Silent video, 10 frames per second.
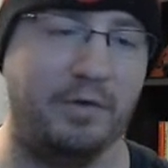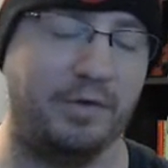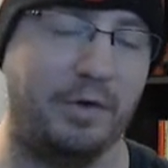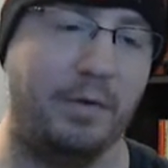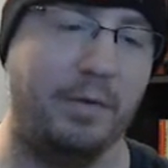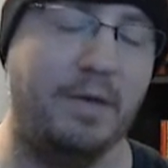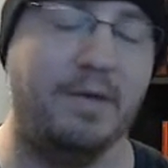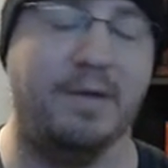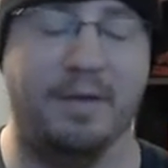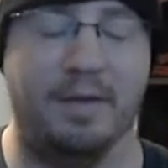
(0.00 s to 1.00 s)
So,
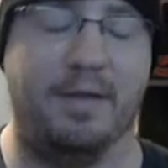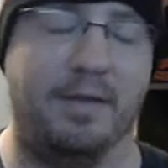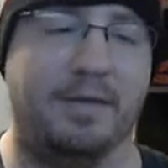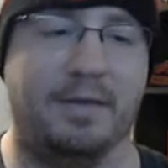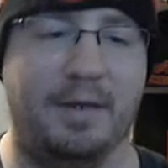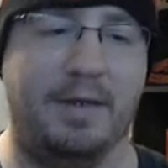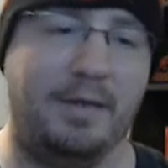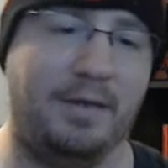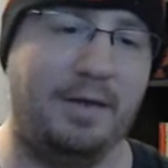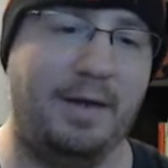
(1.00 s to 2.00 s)
but
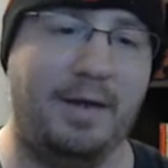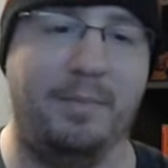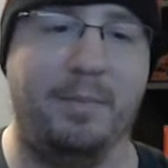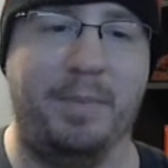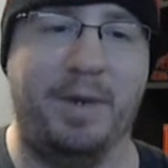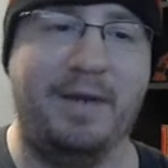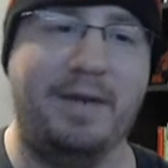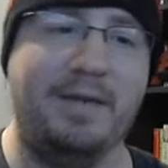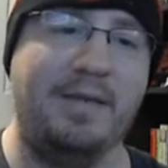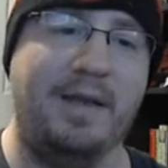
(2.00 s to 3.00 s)
it
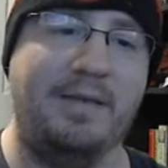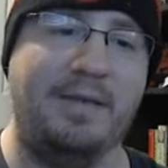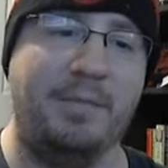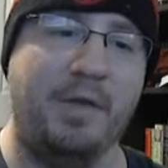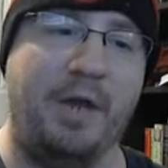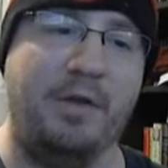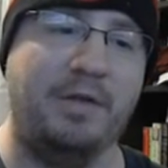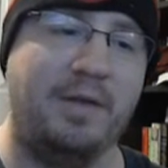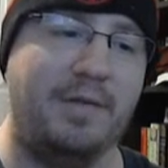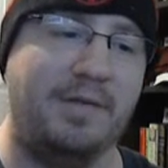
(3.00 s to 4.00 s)
is an attempt, and you
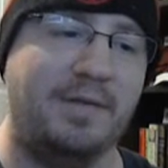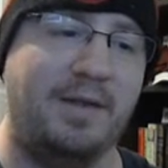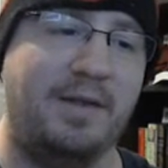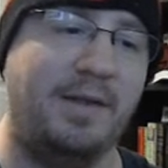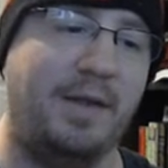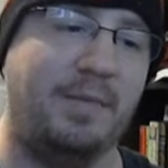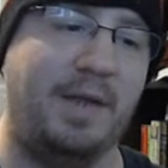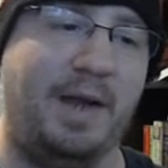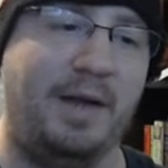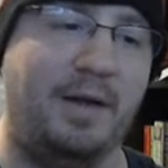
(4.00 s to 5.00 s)
can tell this is an attempt
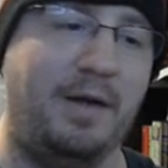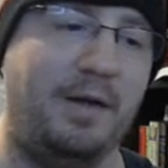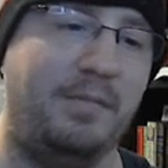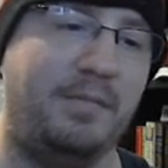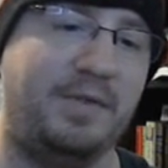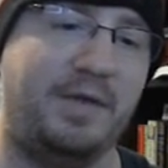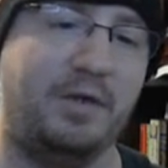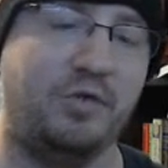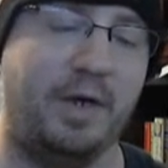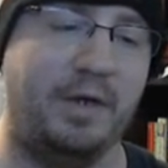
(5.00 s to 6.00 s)
at
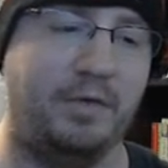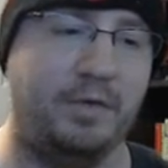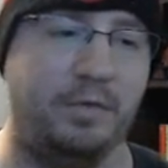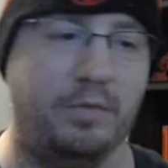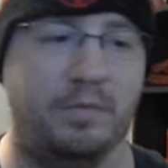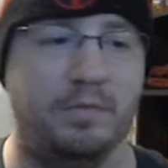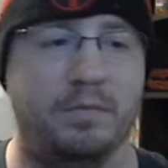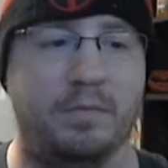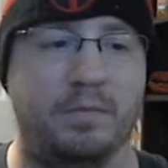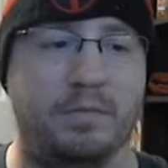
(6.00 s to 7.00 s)
Cena trying to
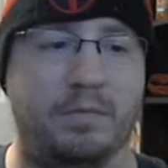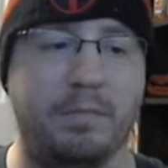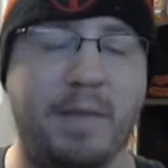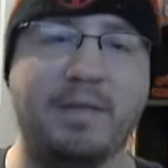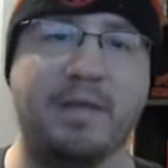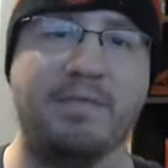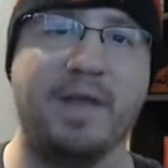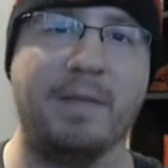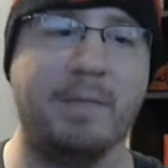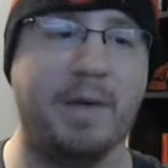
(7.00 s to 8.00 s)
make the
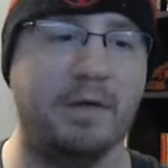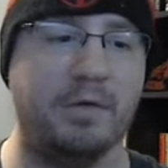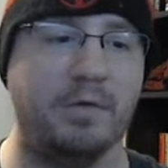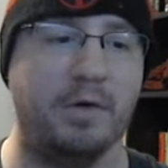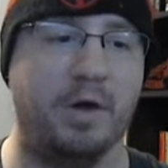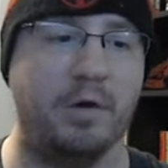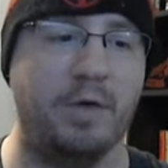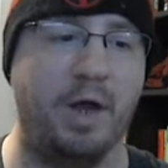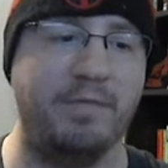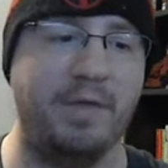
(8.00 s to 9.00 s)
VIP banner, or
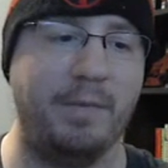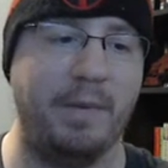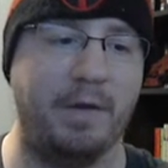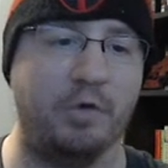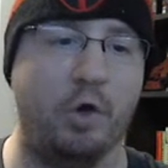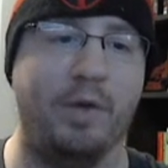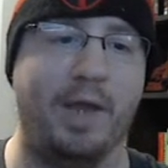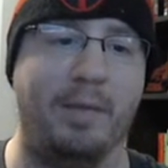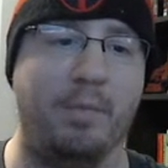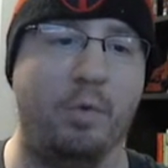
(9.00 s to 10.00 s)
non-VIP banners,
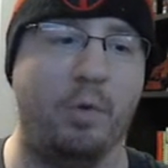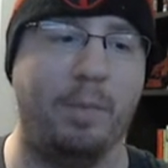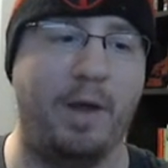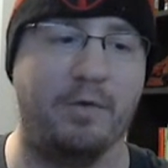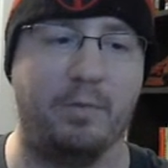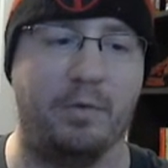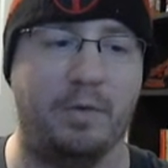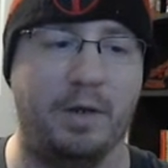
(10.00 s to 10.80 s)
okay, more palatable.